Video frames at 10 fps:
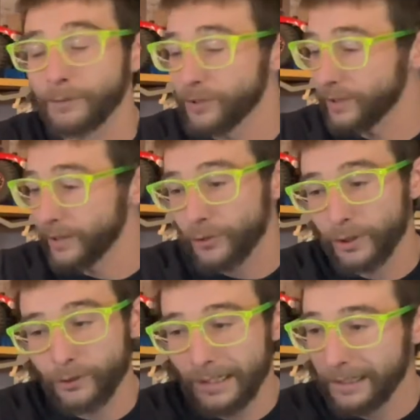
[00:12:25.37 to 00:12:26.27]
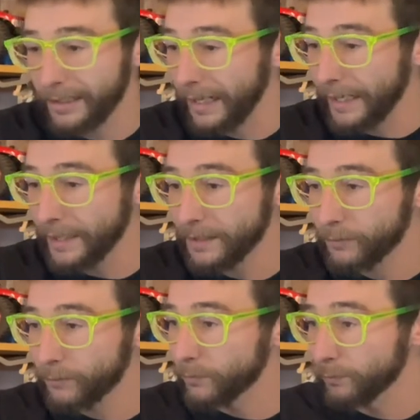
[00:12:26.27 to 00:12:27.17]
just another trail truck
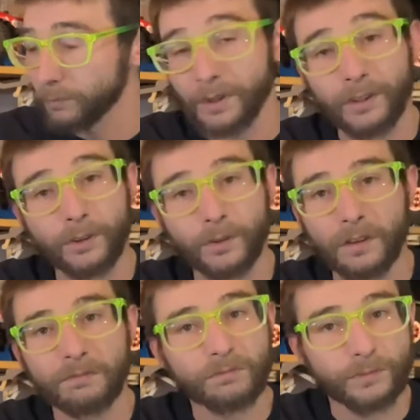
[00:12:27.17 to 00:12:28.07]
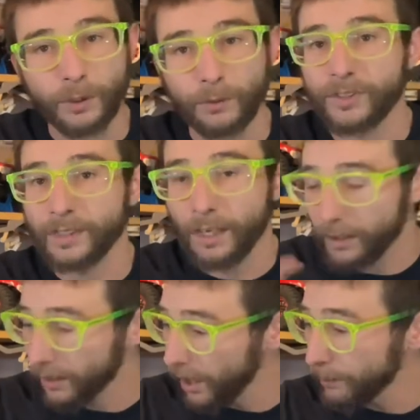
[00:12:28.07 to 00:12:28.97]
and put a little, you know,
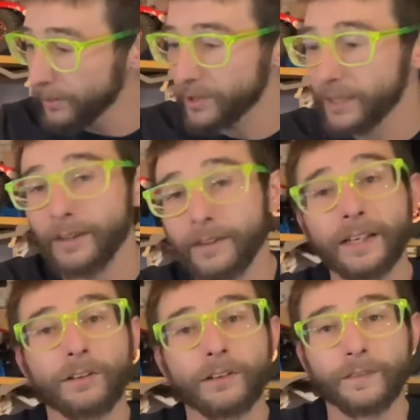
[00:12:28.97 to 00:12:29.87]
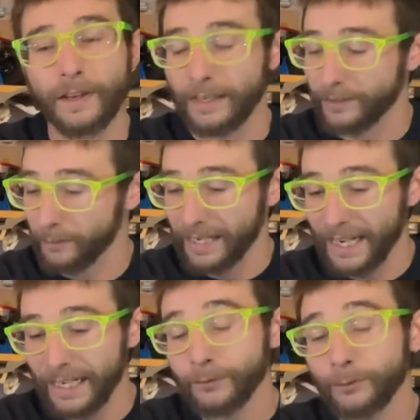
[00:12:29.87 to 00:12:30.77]
stock compish together, get all that way
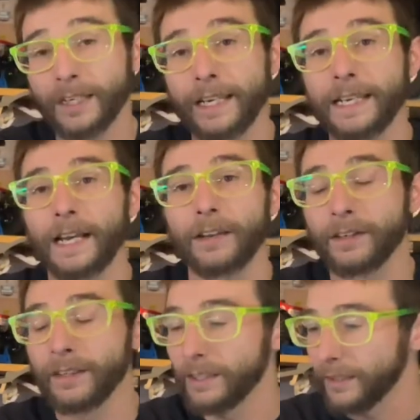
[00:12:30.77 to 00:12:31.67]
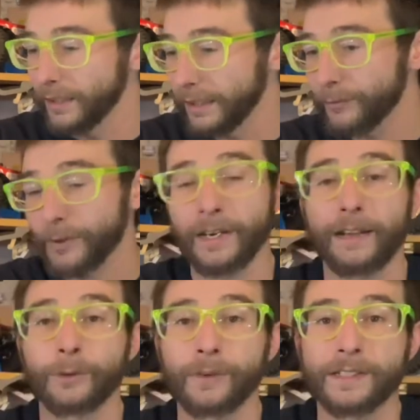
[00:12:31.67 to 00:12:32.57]
everyone can get out, everyone can
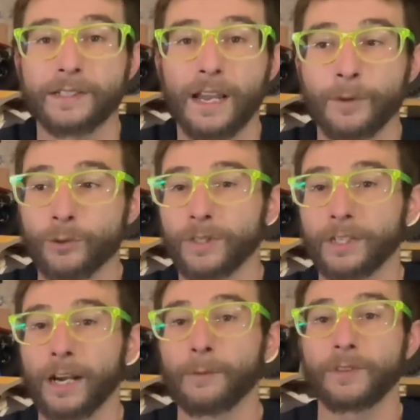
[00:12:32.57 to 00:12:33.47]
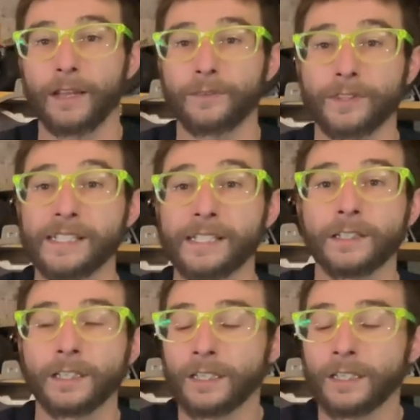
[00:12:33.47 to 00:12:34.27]
have a great time and enjoy the comps without the